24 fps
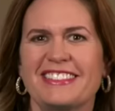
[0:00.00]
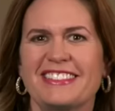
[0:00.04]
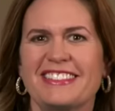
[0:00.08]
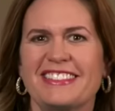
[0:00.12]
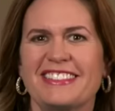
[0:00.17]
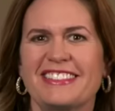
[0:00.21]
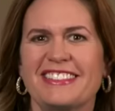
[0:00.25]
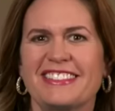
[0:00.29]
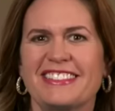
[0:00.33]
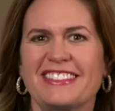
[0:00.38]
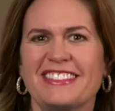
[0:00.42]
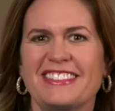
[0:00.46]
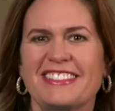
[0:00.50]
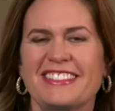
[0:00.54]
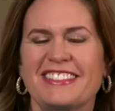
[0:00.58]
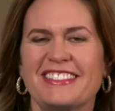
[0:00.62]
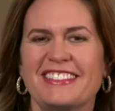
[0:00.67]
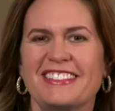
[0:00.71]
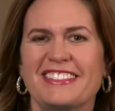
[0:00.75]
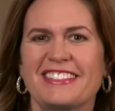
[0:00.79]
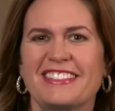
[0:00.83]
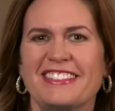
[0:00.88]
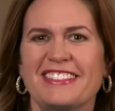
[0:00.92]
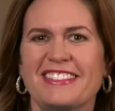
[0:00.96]

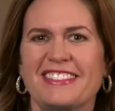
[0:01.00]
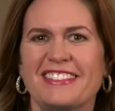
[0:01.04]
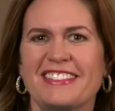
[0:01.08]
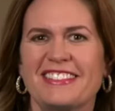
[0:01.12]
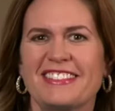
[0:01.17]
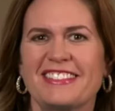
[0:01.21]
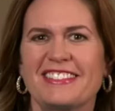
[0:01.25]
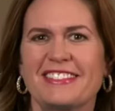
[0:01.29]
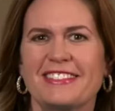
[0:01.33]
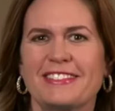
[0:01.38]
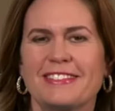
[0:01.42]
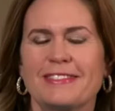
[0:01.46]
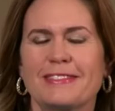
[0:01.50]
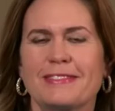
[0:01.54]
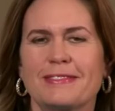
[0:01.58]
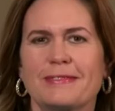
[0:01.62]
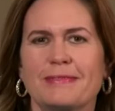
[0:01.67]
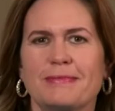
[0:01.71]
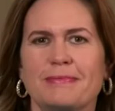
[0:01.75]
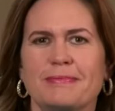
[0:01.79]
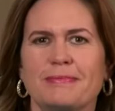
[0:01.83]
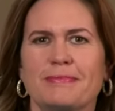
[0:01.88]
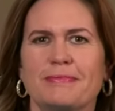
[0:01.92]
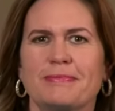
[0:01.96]

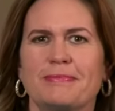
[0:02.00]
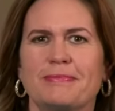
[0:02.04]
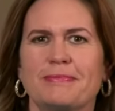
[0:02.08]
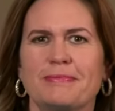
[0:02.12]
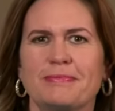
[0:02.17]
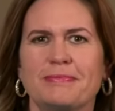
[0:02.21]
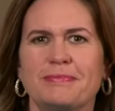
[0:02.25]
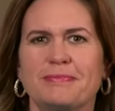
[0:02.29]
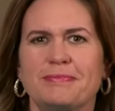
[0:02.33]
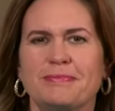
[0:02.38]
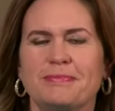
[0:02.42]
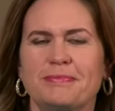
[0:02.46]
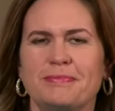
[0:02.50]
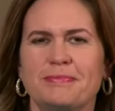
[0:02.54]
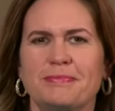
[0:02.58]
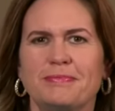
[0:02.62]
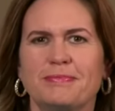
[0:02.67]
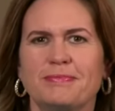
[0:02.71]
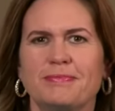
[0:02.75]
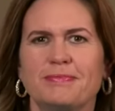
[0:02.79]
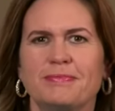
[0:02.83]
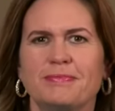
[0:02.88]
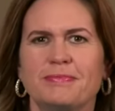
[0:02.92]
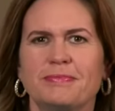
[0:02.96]

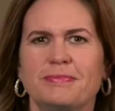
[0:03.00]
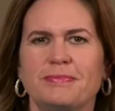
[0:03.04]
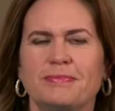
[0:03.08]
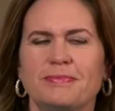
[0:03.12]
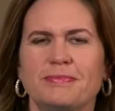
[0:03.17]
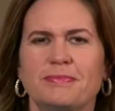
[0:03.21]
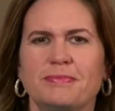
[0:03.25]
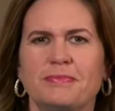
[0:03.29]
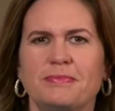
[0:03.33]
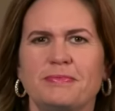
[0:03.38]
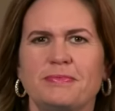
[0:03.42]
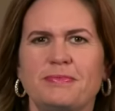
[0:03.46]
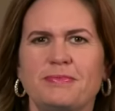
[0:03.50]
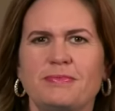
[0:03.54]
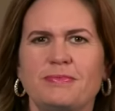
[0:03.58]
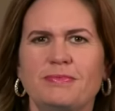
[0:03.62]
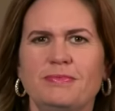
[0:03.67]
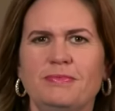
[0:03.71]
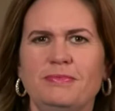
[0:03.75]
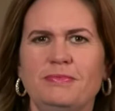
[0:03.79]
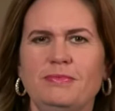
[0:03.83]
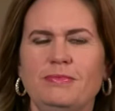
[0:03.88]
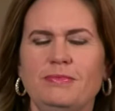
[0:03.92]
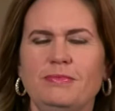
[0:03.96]

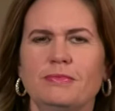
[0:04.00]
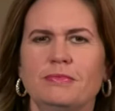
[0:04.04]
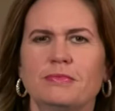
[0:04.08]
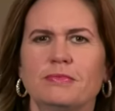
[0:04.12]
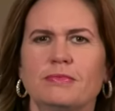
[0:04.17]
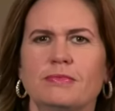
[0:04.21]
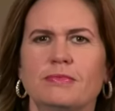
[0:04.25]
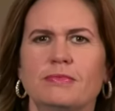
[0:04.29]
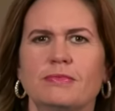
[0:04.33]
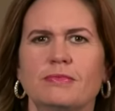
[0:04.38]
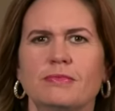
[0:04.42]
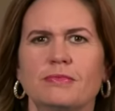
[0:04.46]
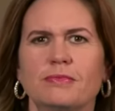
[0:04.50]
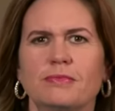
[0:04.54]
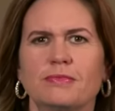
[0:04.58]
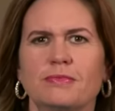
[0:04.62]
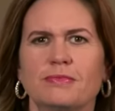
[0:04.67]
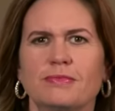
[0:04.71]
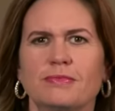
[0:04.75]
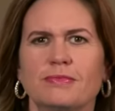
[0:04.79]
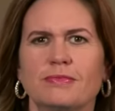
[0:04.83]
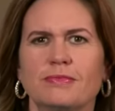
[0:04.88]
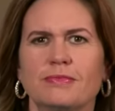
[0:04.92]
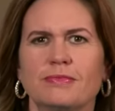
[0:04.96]

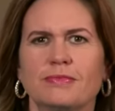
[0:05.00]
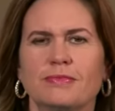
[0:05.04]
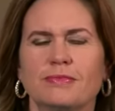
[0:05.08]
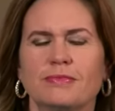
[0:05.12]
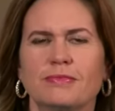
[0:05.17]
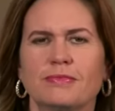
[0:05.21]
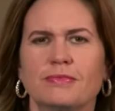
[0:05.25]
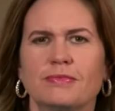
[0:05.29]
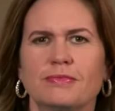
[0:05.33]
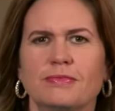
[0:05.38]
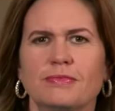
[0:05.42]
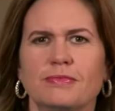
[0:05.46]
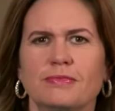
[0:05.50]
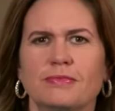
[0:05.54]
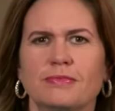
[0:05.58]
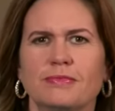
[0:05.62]
(not speaking)